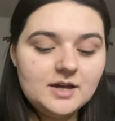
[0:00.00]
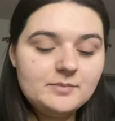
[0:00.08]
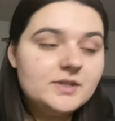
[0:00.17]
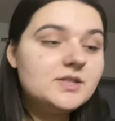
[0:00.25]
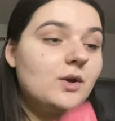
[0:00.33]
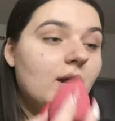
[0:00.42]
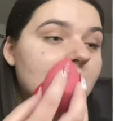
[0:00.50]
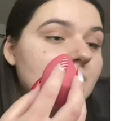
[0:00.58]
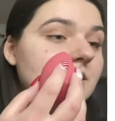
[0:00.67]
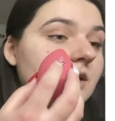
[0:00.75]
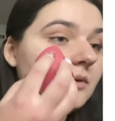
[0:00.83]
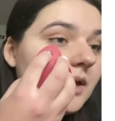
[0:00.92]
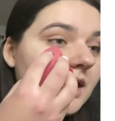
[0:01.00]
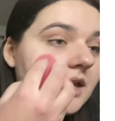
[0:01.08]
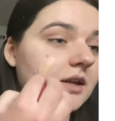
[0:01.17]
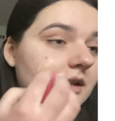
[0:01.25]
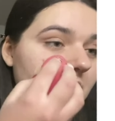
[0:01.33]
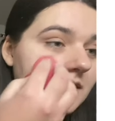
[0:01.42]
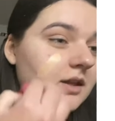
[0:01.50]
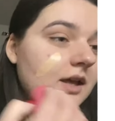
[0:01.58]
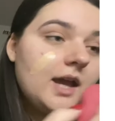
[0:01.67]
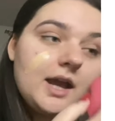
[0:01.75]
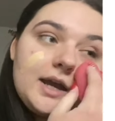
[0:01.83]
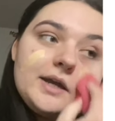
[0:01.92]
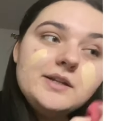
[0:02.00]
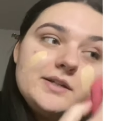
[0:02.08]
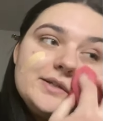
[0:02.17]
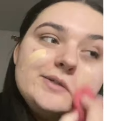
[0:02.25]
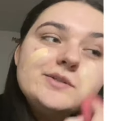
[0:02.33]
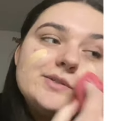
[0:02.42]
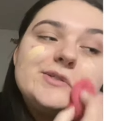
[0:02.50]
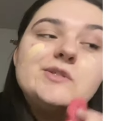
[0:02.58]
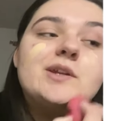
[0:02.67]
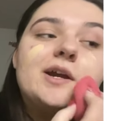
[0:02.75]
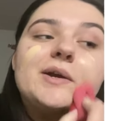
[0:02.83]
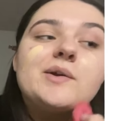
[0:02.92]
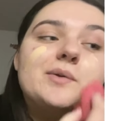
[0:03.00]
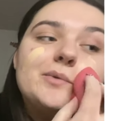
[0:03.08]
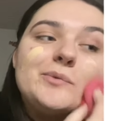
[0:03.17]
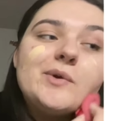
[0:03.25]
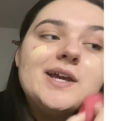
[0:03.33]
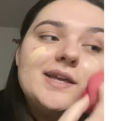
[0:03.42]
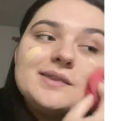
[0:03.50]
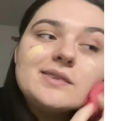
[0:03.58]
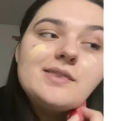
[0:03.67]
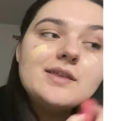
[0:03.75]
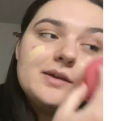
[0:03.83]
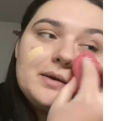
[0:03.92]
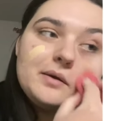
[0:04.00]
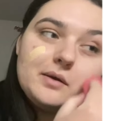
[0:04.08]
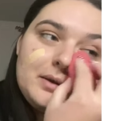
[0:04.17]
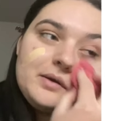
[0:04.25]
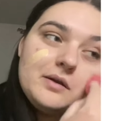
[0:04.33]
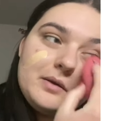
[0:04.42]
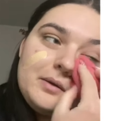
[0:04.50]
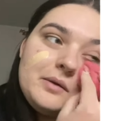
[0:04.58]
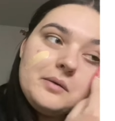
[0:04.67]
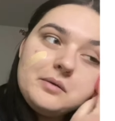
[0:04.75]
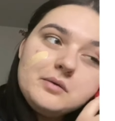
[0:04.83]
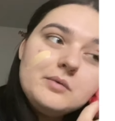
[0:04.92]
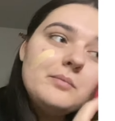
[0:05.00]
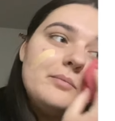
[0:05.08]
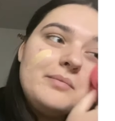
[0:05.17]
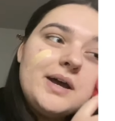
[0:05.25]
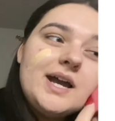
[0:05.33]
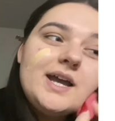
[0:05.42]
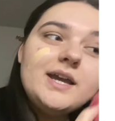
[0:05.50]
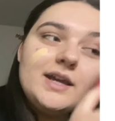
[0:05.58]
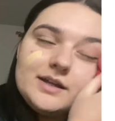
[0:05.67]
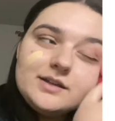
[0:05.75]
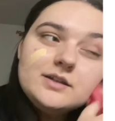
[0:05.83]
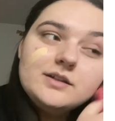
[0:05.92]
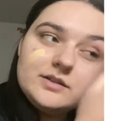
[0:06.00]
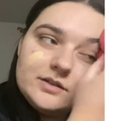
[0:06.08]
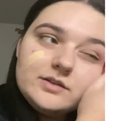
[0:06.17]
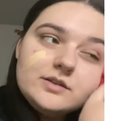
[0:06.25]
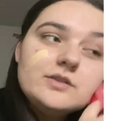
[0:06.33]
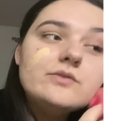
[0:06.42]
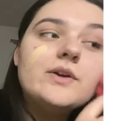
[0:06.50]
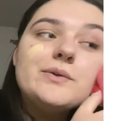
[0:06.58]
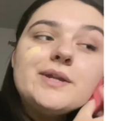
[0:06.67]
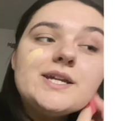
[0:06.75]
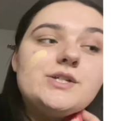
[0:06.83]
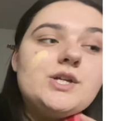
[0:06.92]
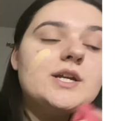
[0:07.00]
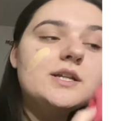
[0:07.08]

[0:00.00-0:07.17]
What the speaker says: So I just go in and start with my foundation